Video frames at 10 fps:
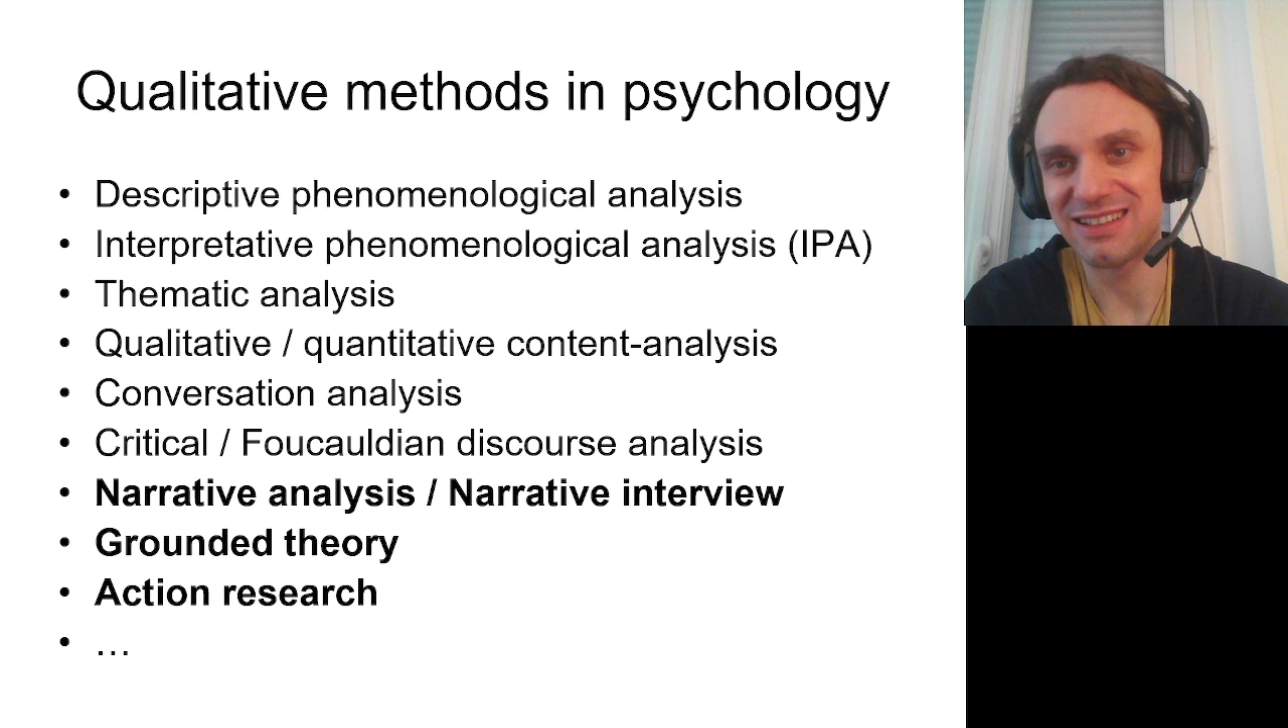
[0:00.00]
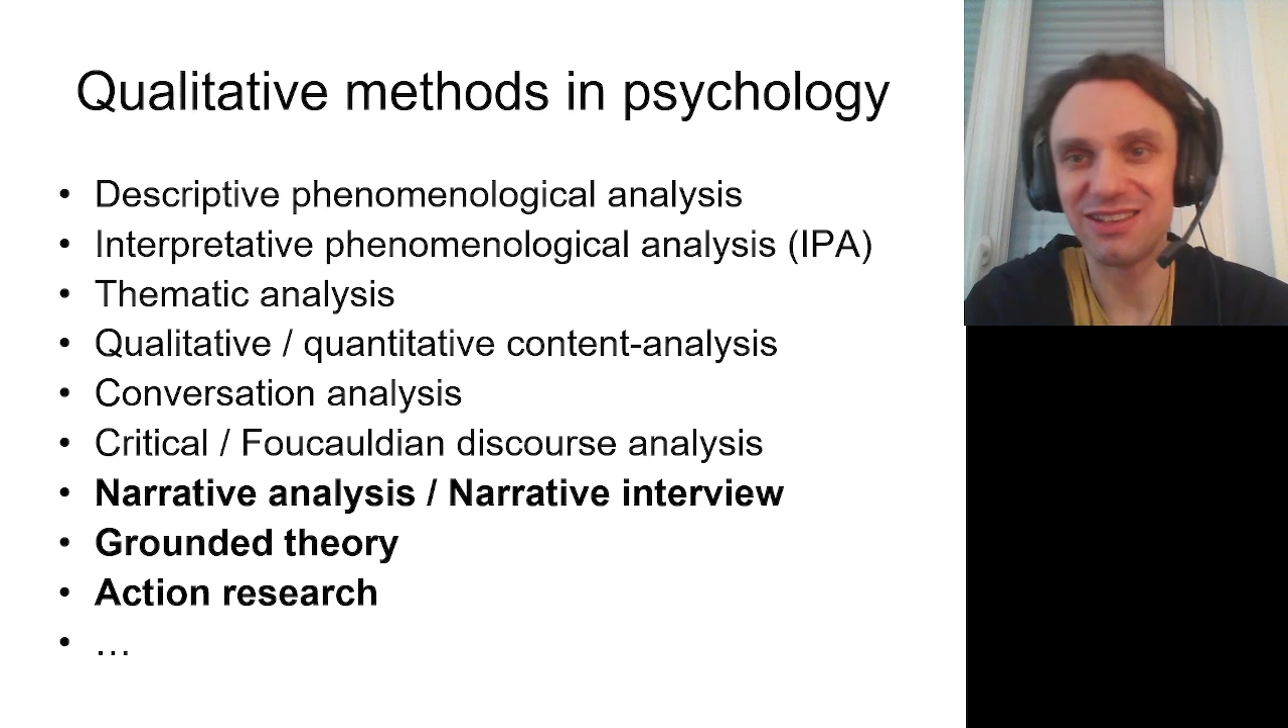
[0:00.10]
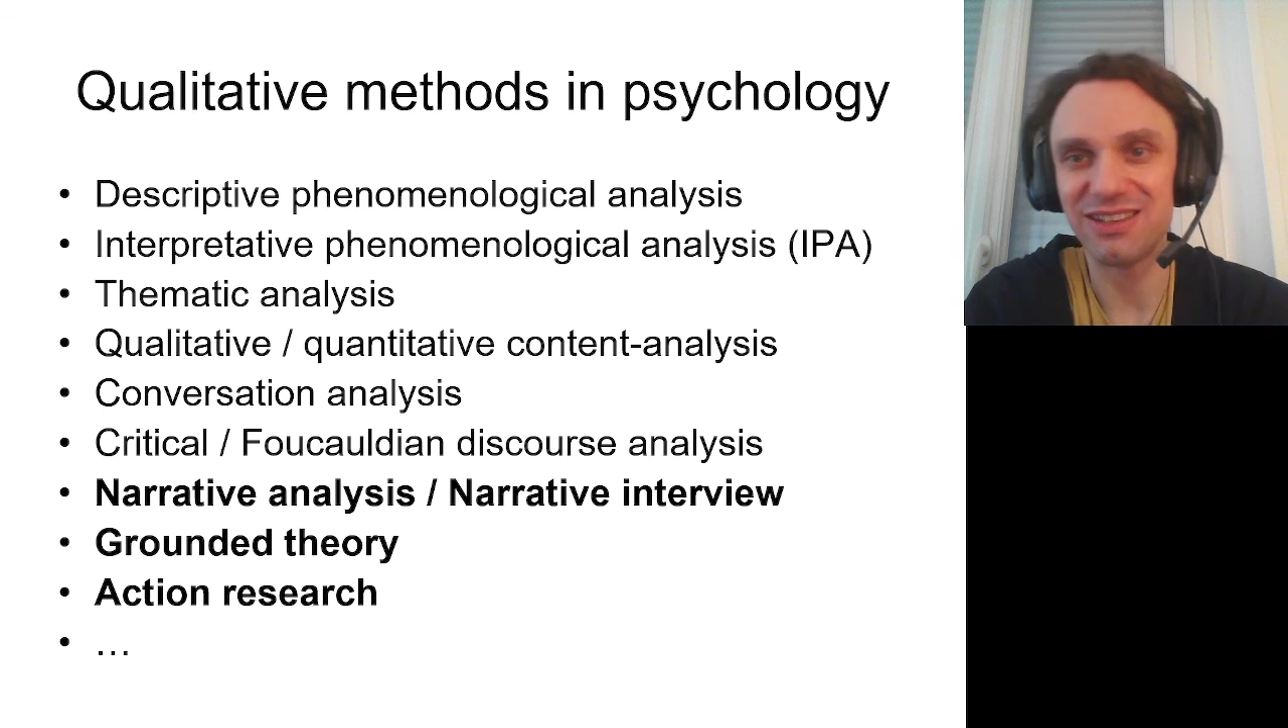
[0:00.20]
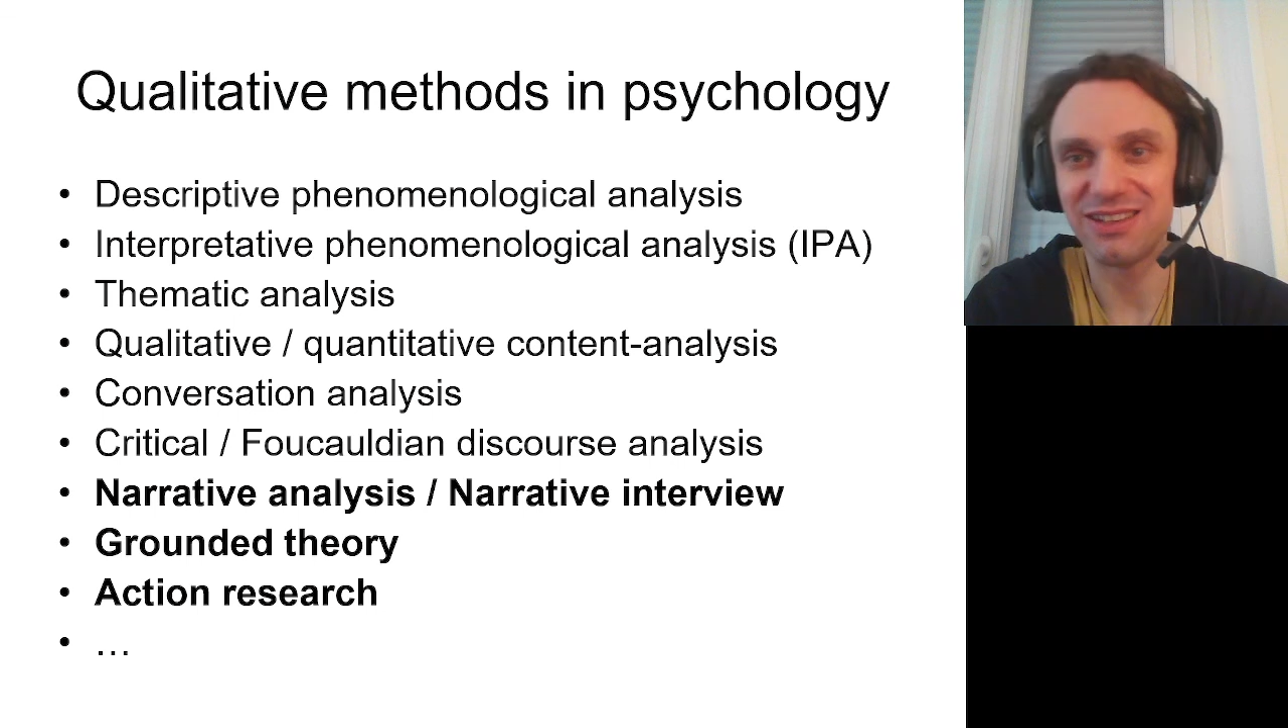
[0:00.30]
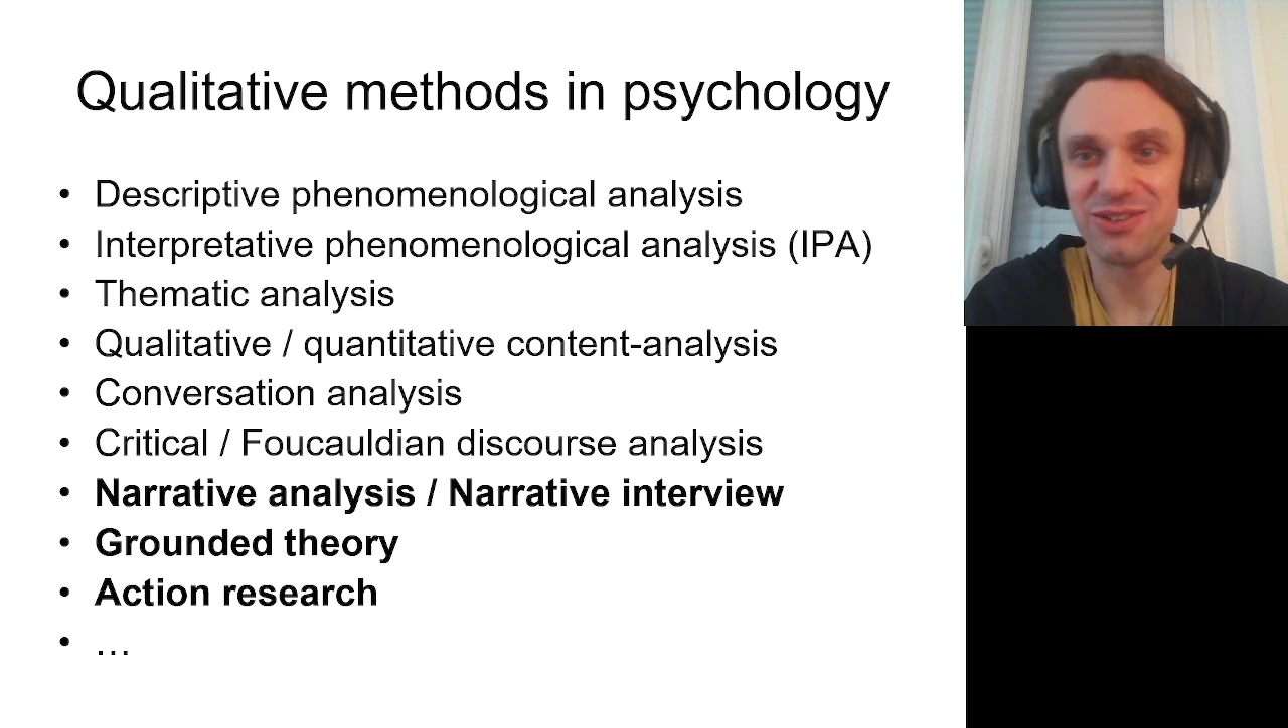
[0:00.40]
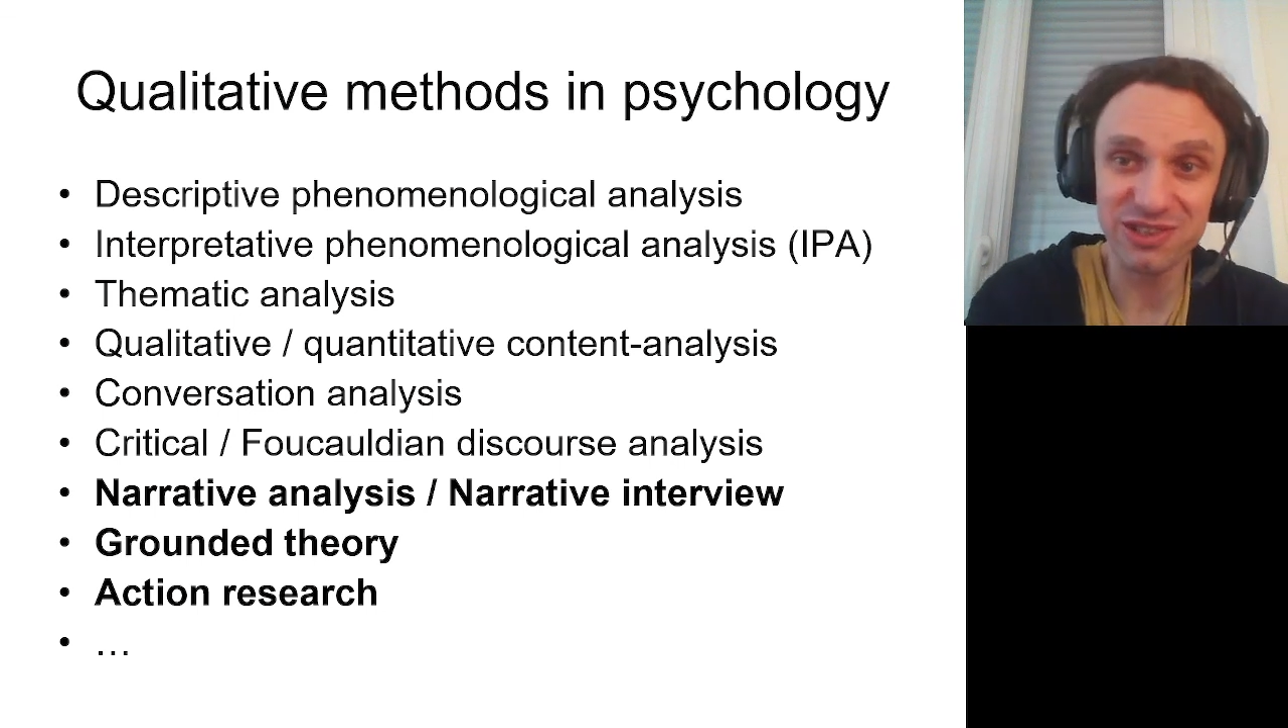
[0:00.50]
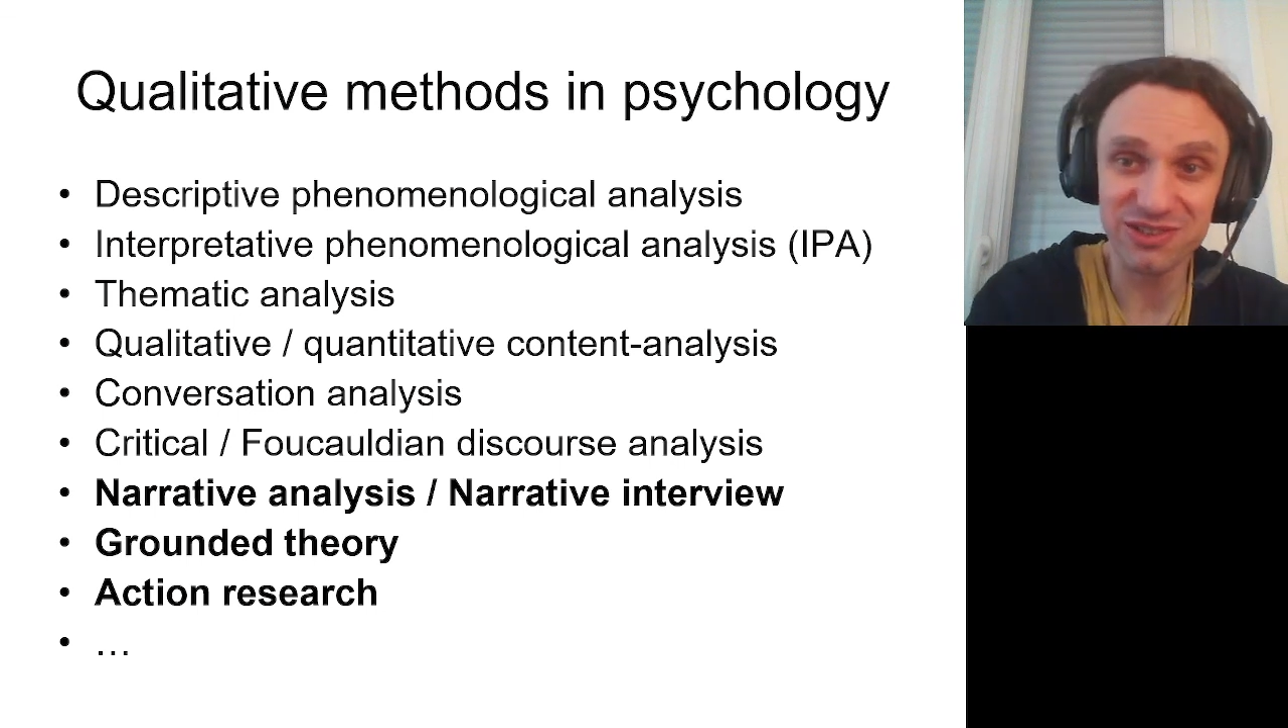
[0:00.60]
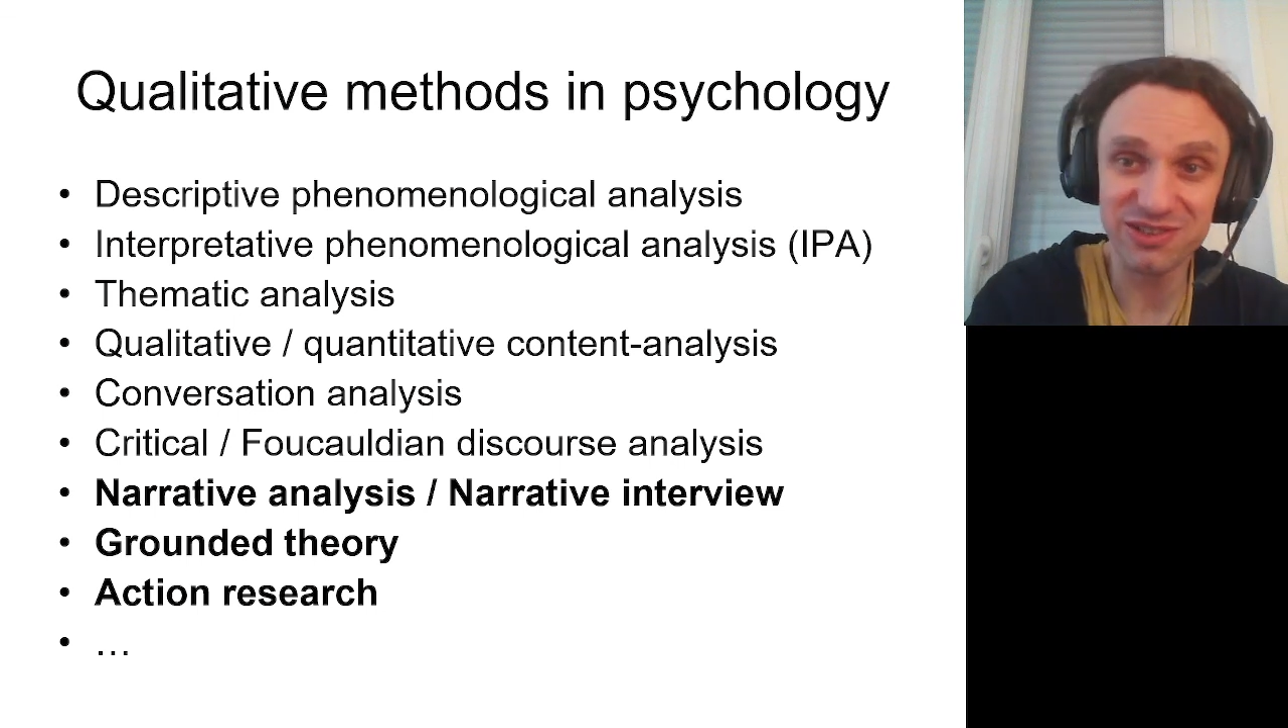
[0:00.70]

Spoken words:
you talk to